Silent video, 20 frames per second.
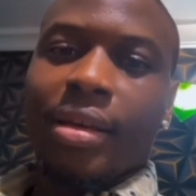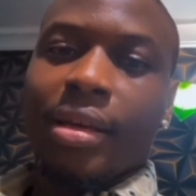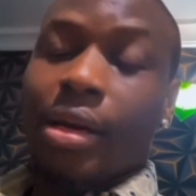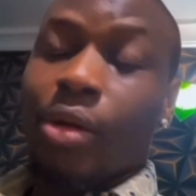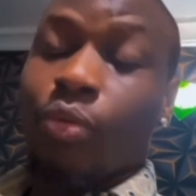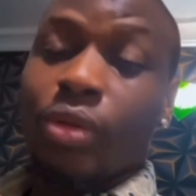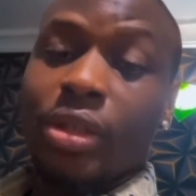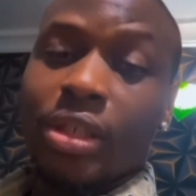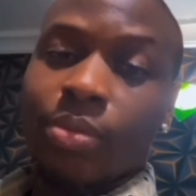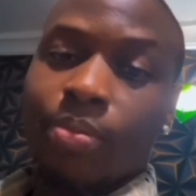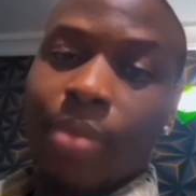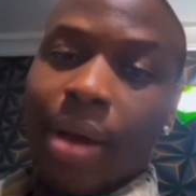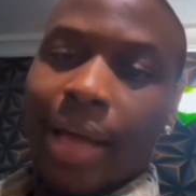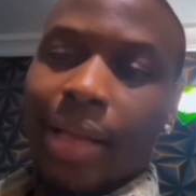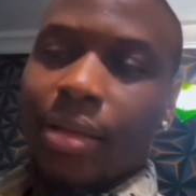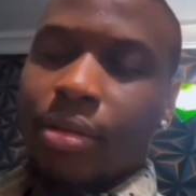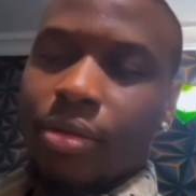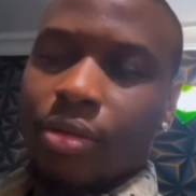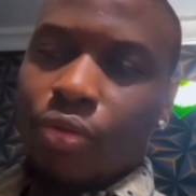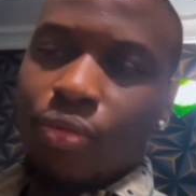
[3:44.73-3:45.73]
And which is
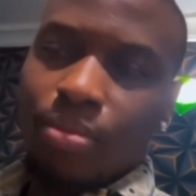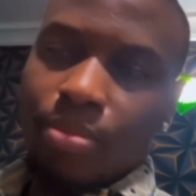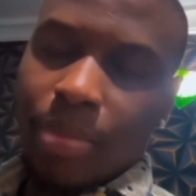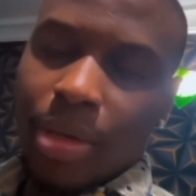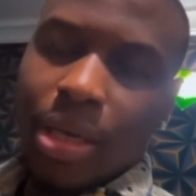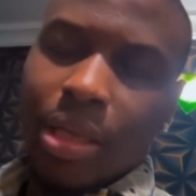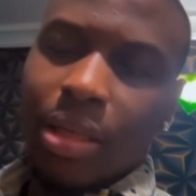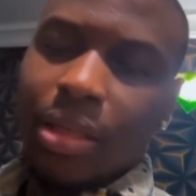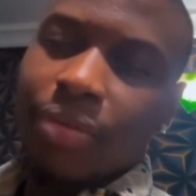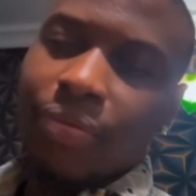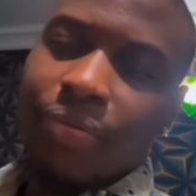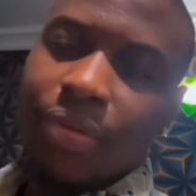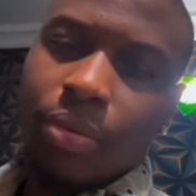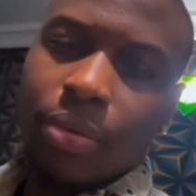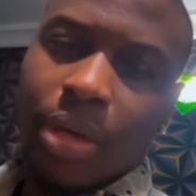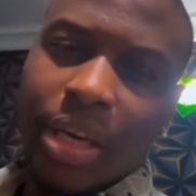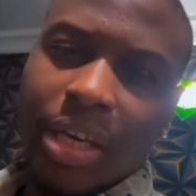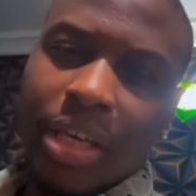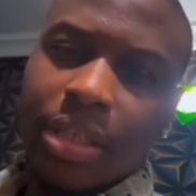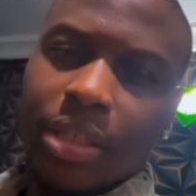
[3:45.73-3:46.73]
bad. You don't make a lady feel
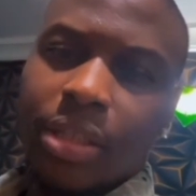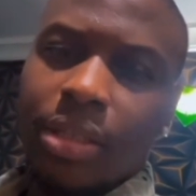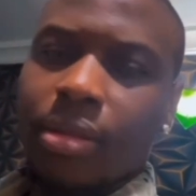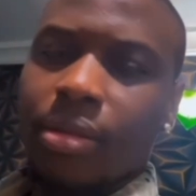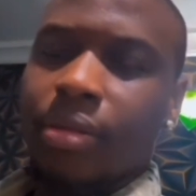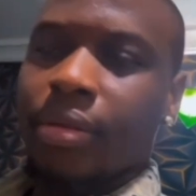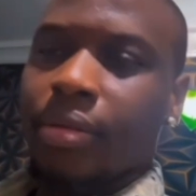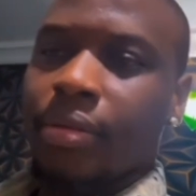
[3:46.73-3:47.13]
caged.